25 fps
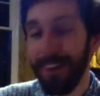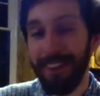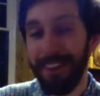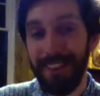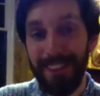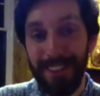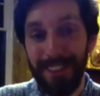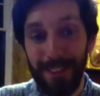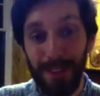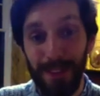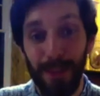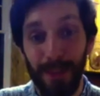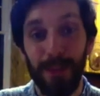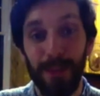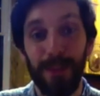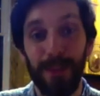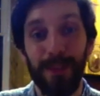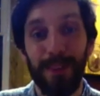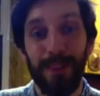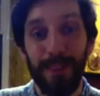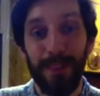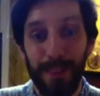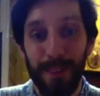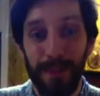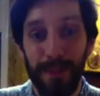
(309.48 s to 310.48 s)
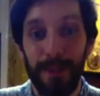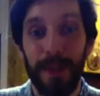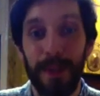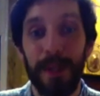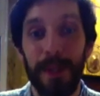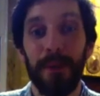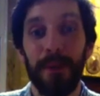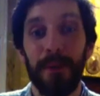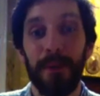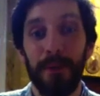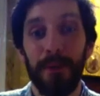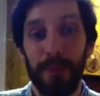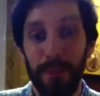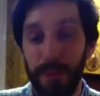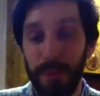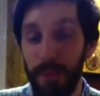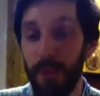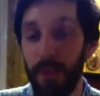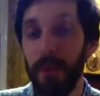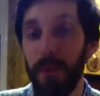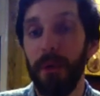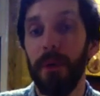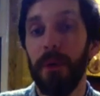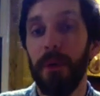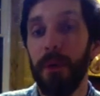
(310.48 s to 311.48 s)
2, 3,
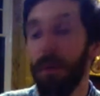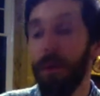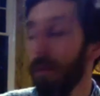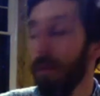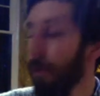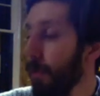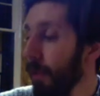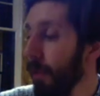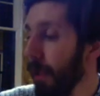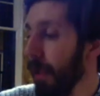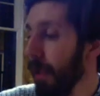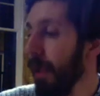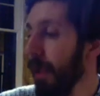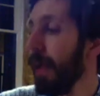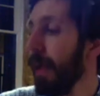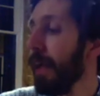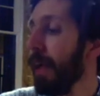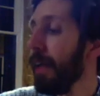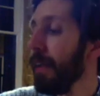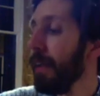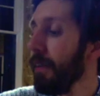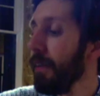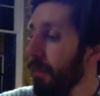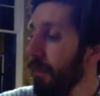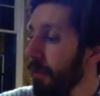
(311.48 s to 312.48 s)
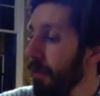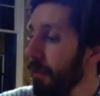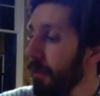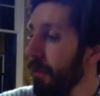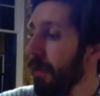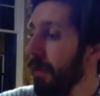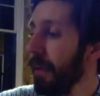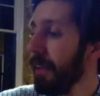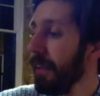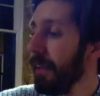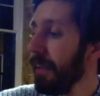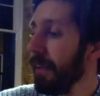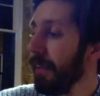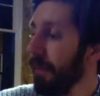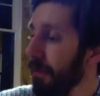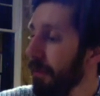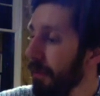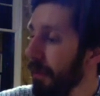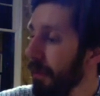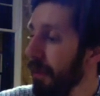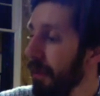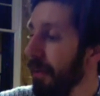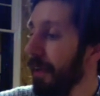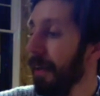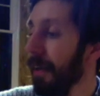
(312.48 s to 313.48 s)
4, 1 and 2 and
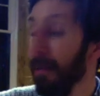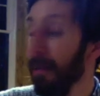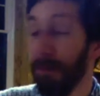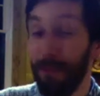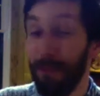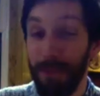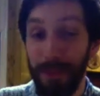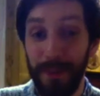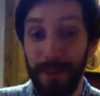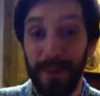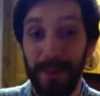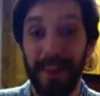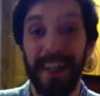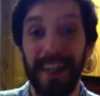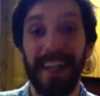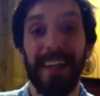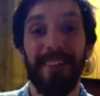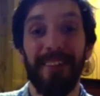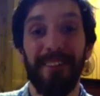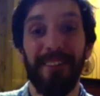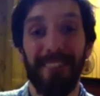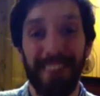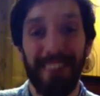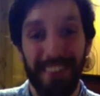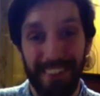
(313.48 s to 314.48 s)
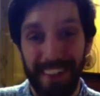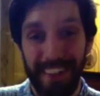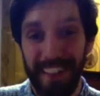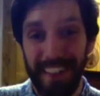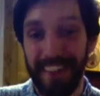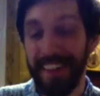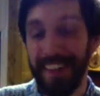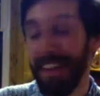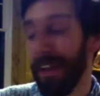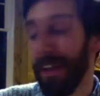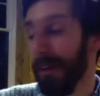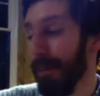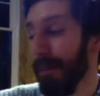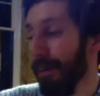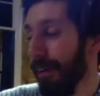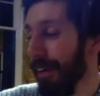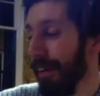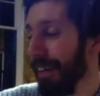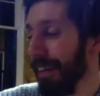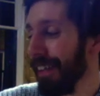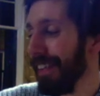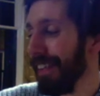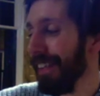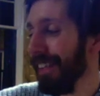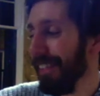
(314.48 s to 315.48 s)
3 and 4 and sorry, I did that
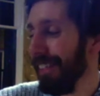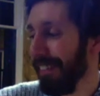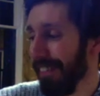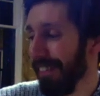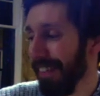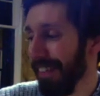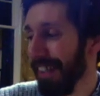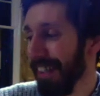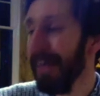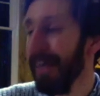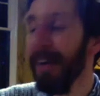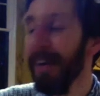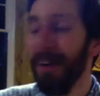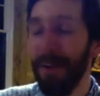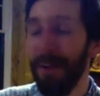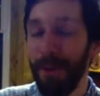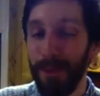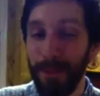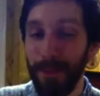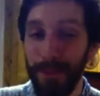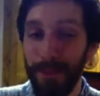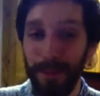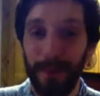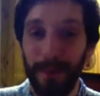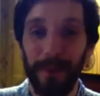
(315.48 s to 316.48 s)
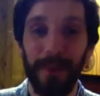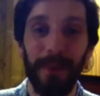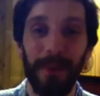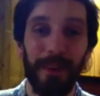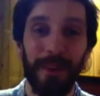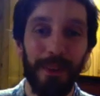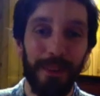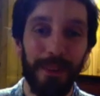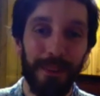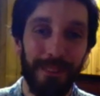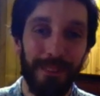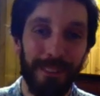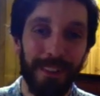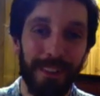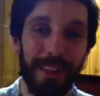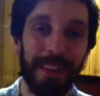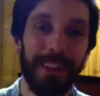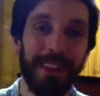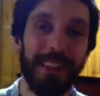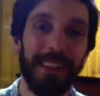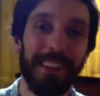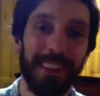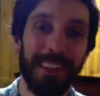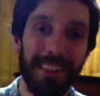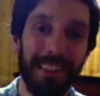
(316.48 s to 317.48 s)
wrong. 3, 4,
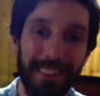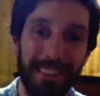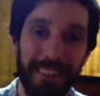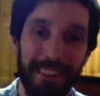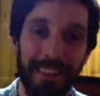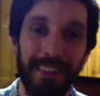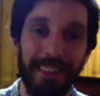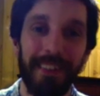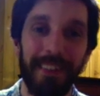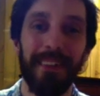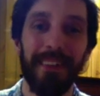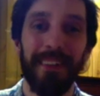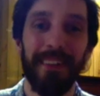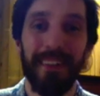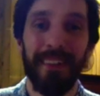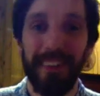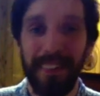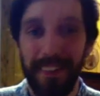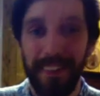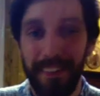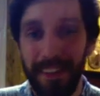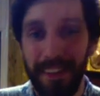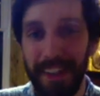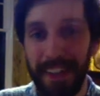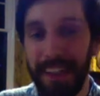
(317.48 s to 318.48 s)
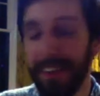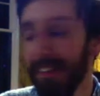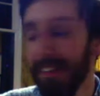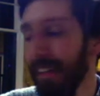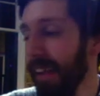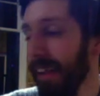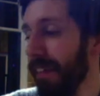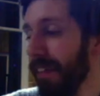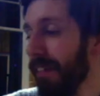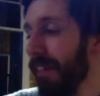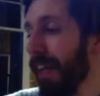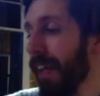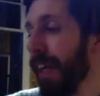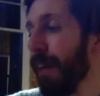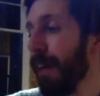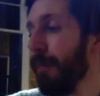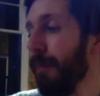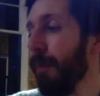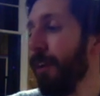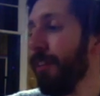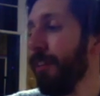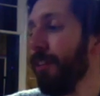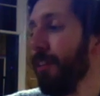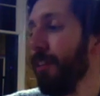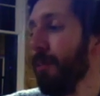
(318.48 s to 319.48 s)
1, 2, 3. So that second
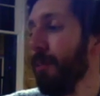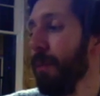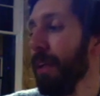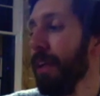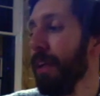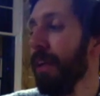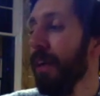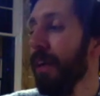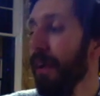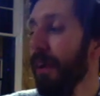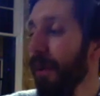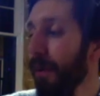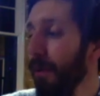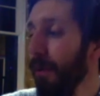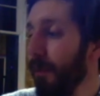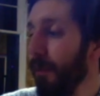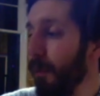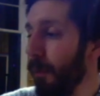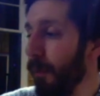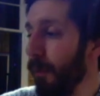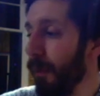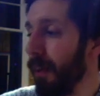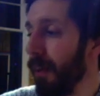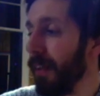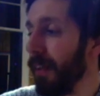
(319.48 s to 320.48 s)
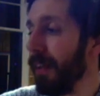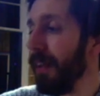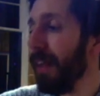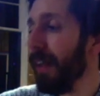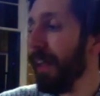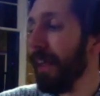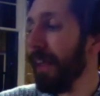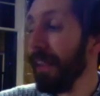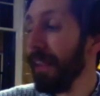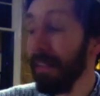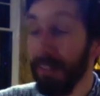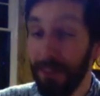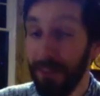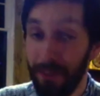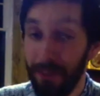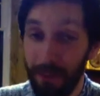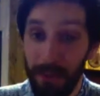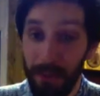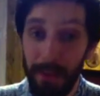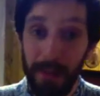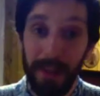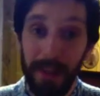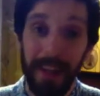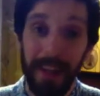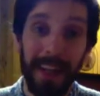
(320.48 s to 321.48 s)
bar should have been 1 and
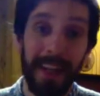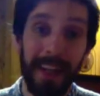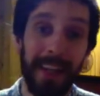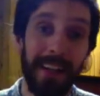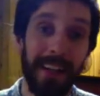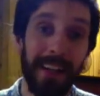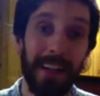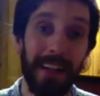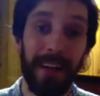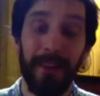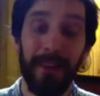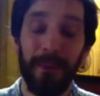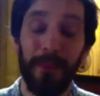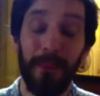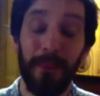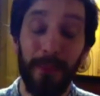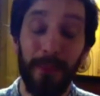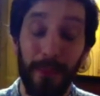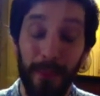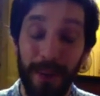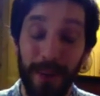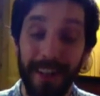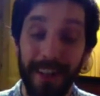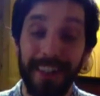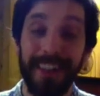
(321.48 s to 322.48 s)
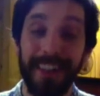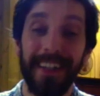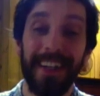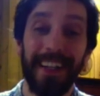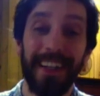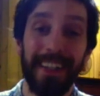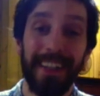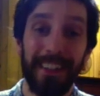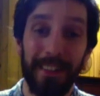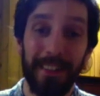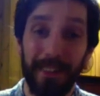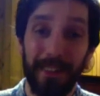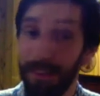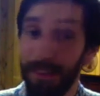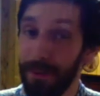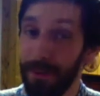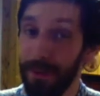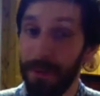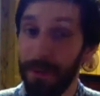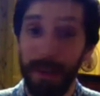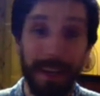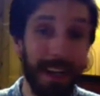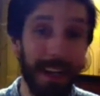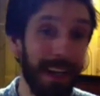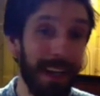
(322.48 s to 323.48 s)
2 and 1 and
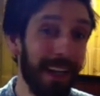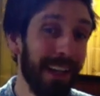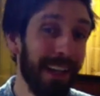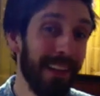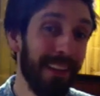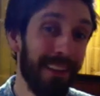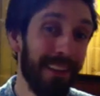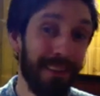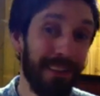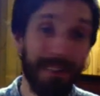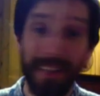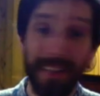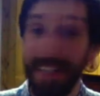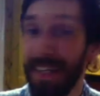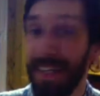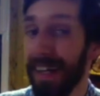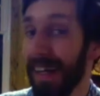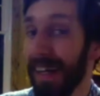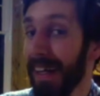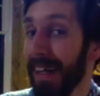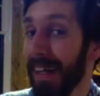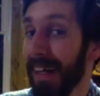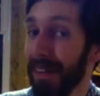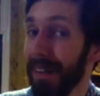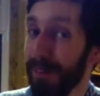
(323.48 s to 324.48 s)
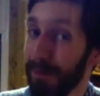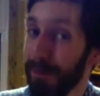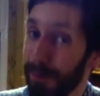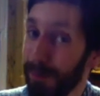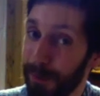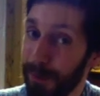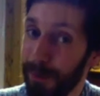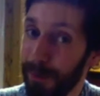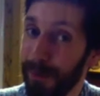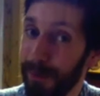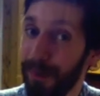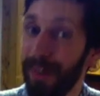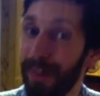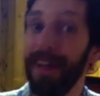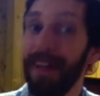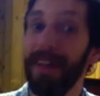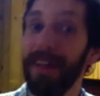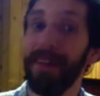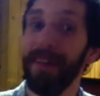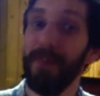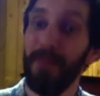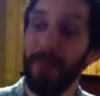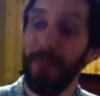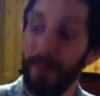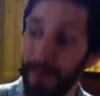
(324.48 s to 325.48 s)
2 and 3 and 4
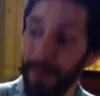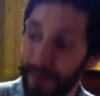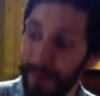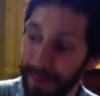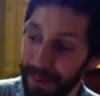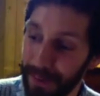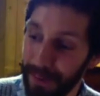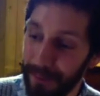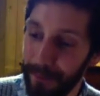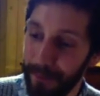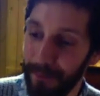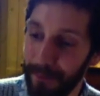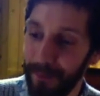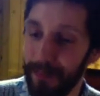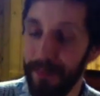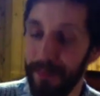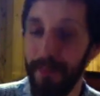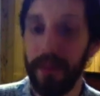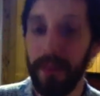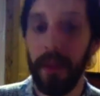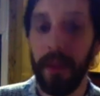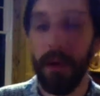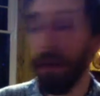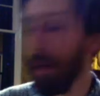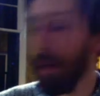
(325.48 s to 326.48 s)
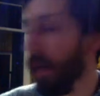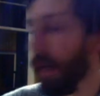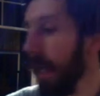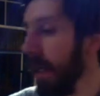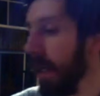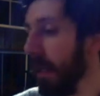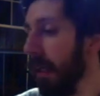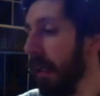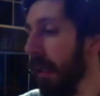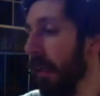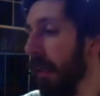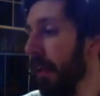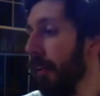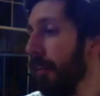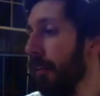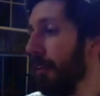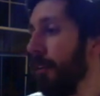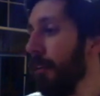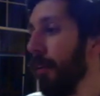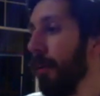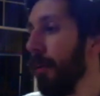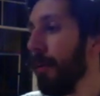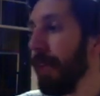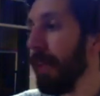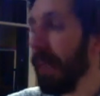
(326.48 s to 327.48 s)
and 1. Okay,
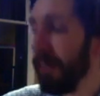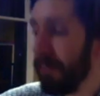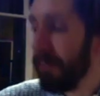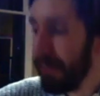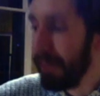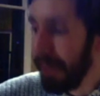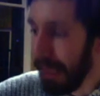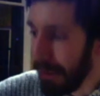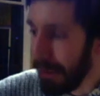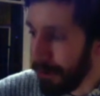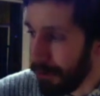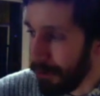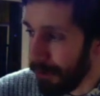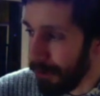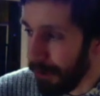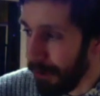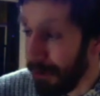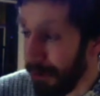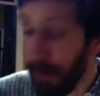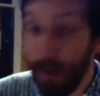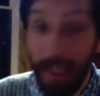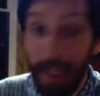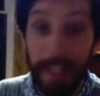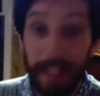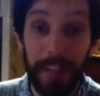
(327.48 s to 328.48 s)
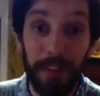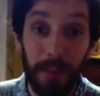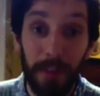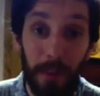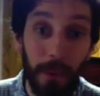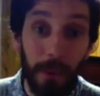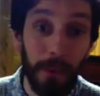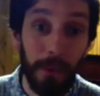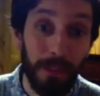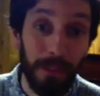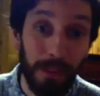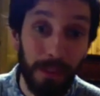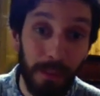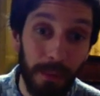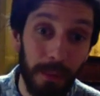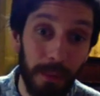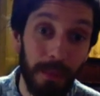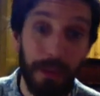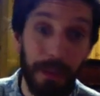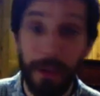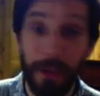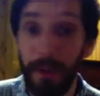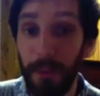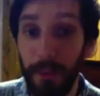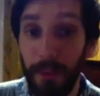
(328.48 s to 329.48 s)
so that is the intro. It's
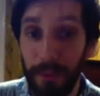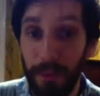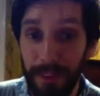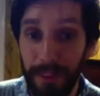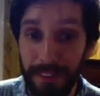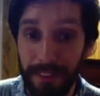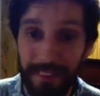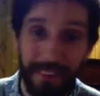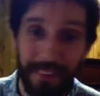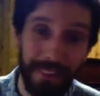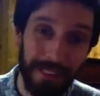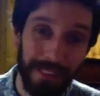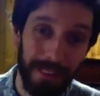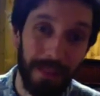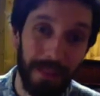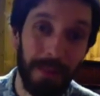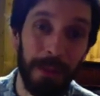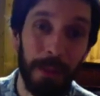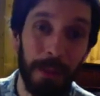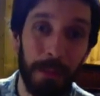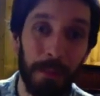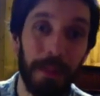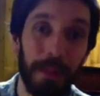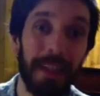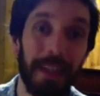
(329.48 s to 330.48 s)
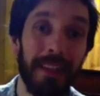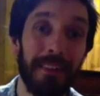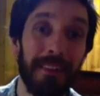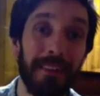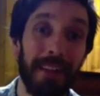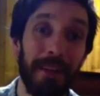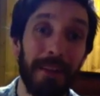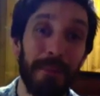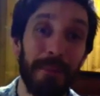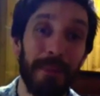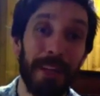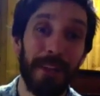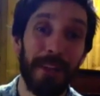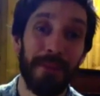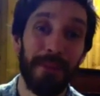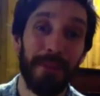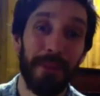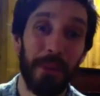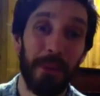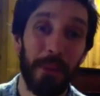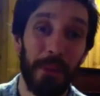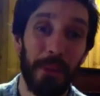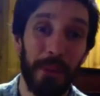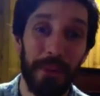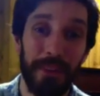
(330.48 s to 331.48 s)
also the chorus, so you play the same thing for
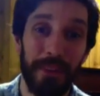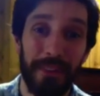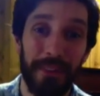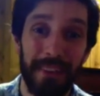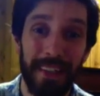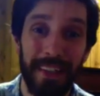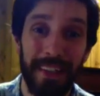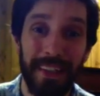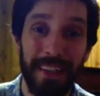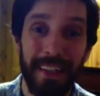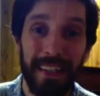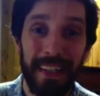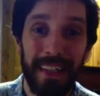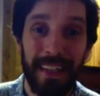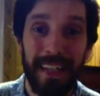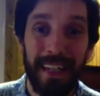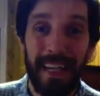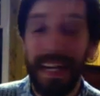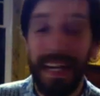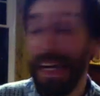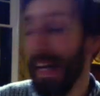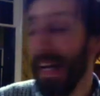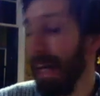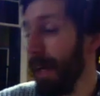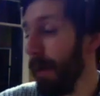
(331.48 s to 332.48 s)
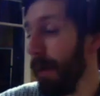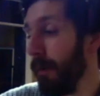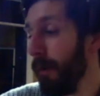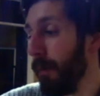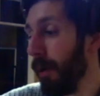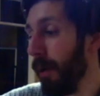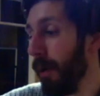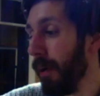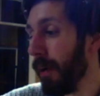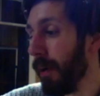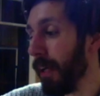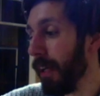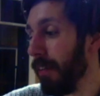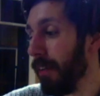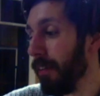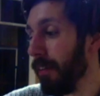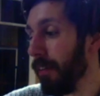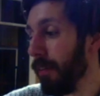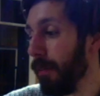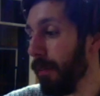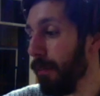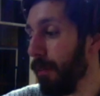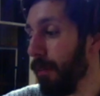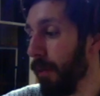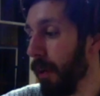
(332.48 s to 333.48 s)
the chorus. Okay,
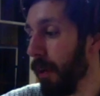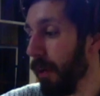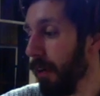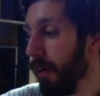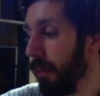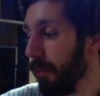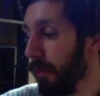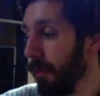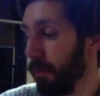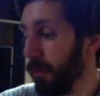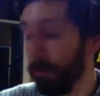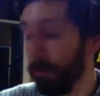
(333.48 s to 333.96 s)
so the verse,